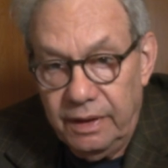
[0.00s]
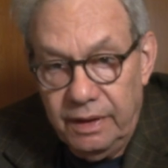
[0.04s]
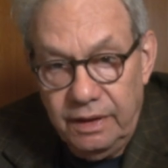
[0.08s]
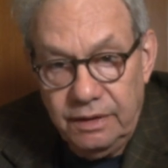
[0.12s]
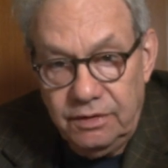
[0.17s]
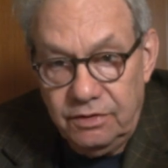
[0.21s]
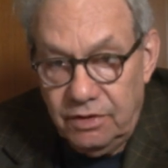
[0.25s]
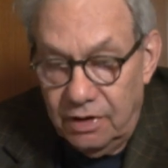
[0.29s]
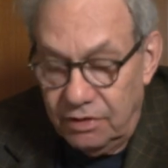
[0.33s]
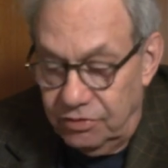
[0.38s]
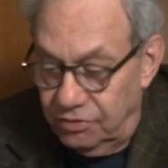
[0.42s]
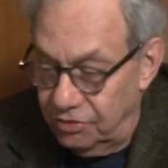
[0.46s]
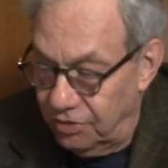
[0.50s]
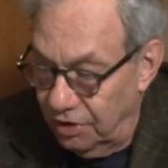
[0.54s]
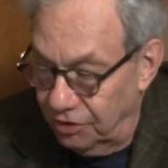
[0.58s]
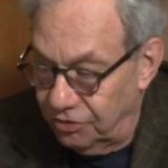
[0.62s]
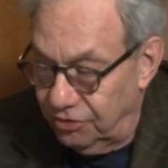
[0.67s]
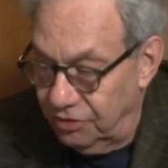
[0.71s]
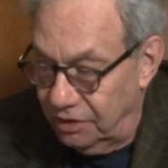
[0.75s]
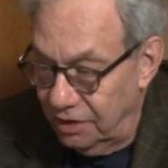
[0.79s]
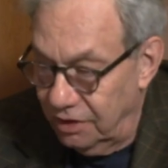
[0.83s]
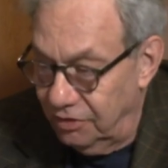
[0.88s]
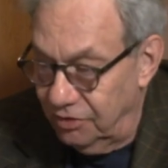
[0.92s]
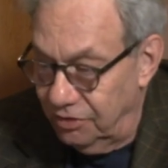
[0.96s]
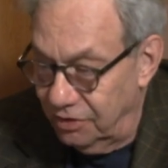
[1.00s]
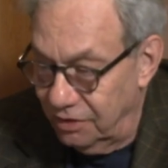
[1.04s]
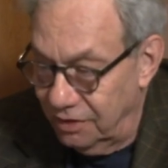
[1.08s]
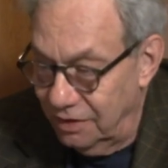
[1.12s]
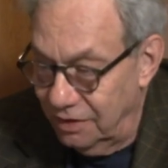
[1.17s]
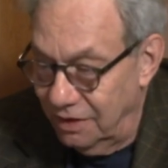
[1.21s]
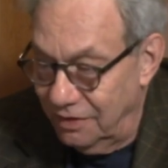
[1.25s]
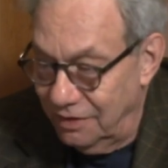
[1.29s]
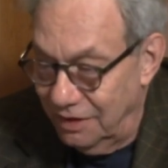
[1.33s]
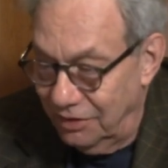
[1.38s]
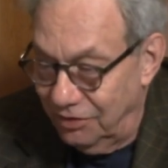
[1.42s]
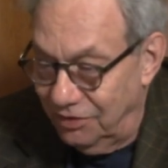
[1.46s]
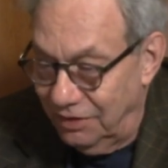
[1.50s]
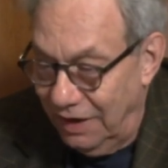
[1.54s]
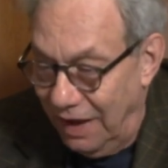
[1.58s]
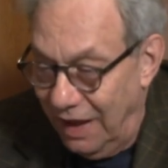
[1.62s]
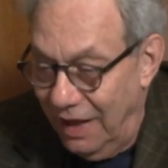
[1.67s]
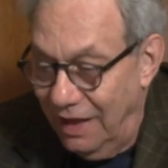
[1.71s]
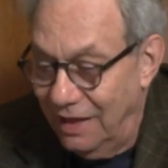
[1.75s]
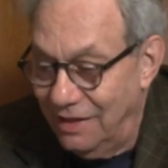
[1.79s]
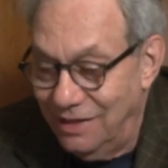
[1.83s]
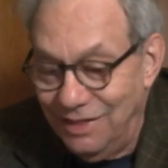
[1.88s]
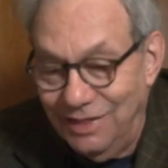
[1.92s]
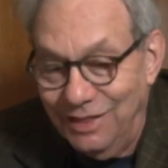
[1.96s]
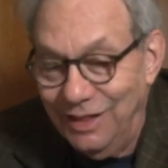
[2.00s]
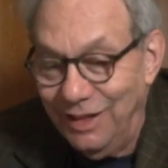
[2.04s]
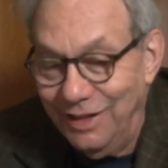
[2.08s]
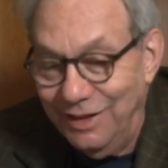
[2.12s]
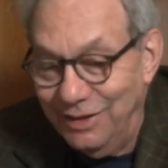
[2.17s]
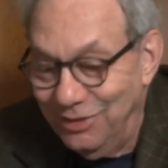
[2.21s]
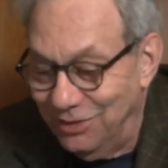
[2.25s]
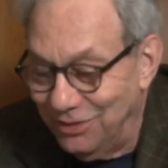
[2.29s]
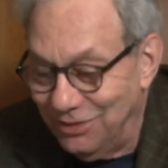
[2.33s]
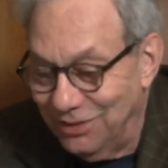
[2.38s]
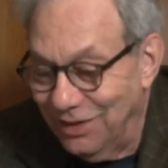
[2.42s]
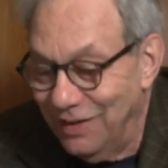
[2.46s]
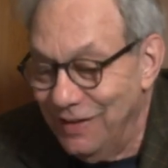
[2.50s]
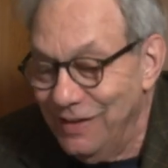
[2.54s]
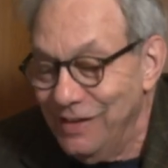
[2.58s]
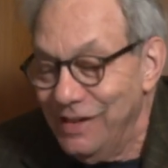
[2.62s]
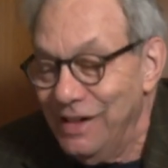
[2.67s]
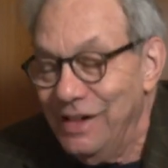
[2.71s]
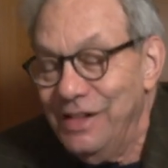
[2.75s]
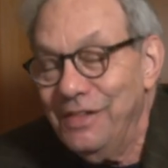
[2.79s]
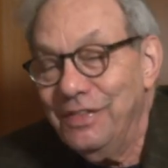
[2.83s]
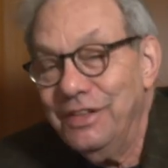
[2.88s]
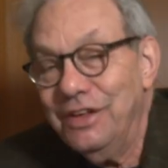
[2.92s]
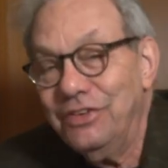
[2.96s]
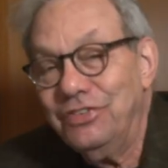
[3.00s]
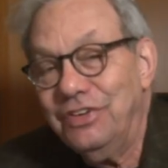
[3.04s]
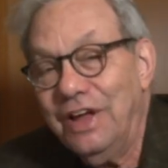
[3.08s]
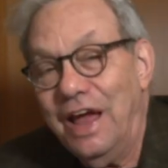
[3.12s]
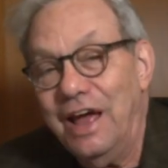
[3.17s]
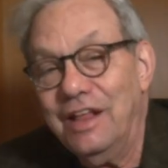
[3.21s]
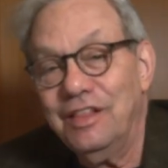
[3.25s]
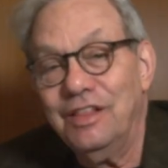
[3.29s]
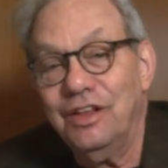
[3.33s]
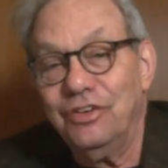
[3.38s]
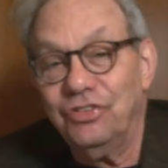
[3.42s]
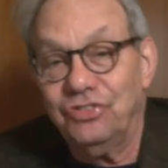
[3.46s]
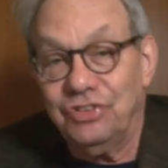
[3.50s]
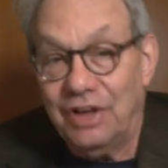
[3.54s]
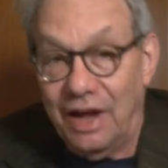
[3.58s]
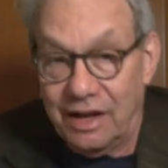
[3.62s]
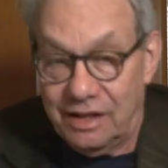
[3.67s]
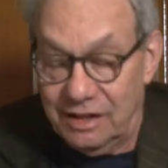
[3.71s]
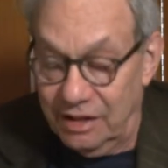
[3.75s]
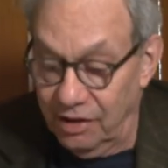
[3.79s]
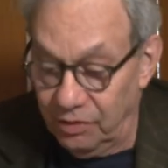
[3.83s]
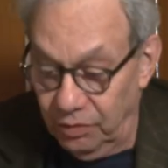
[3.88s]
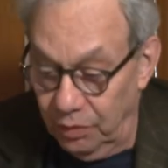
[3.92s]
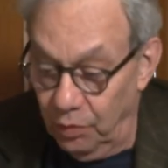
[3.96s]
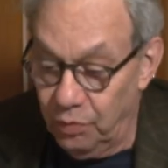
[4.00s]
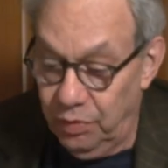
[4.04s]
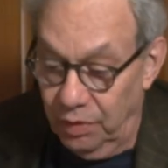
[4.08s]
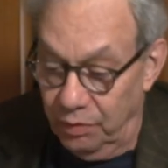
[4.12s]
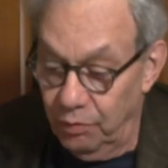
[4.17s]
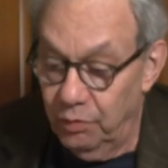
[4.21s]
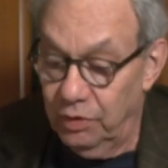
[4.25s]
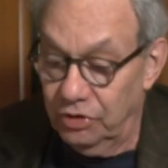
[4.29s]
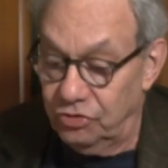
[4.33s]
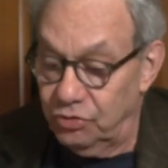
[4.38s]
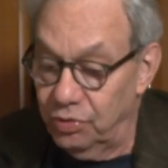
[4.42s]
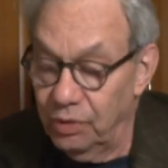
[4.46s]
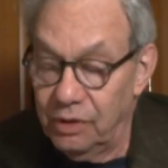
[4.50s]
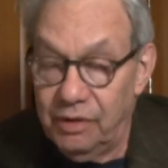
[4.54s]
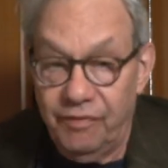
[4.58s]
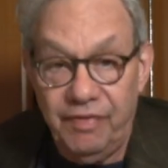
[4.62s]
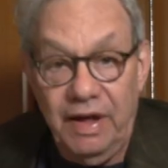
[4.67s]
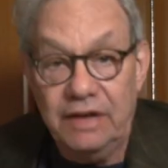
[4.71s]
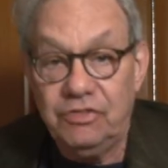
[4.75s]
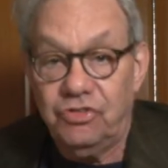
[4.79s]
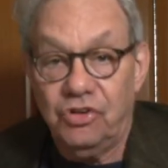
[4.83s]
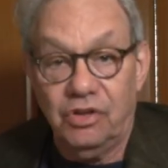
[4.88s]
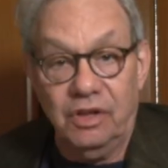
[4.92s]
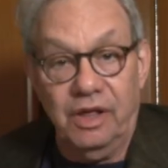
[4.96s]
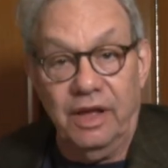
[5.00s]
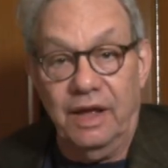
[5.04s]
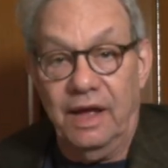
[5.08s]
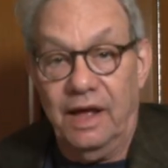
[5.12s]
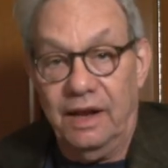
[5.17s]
It's this endless cycle, which will eventually